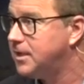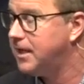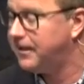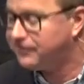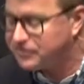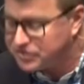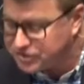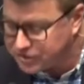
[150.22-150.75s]

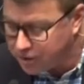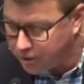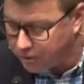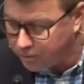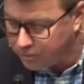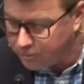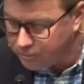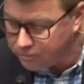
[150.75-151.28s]
If
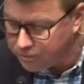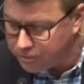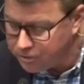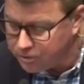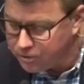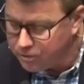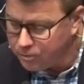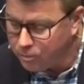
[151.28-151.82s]
so,
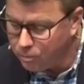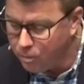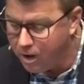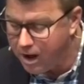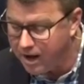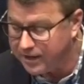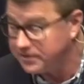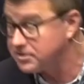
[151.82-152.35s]

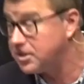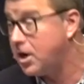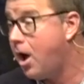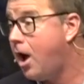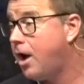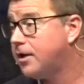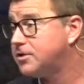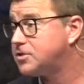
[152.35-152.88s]
why? It's an
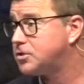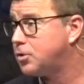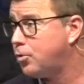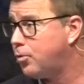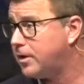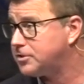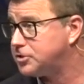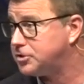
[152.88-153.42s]
honest
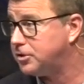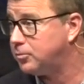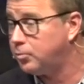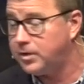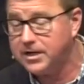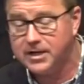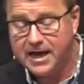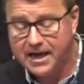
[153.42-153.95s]
question.
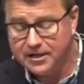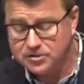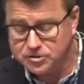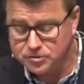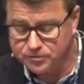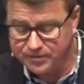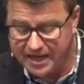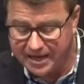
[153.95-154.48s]
We
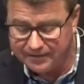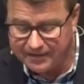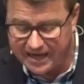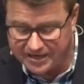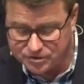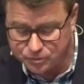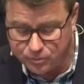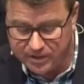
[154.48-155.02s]
answered that
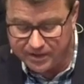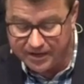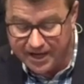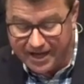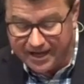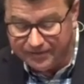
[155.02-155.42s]
last week.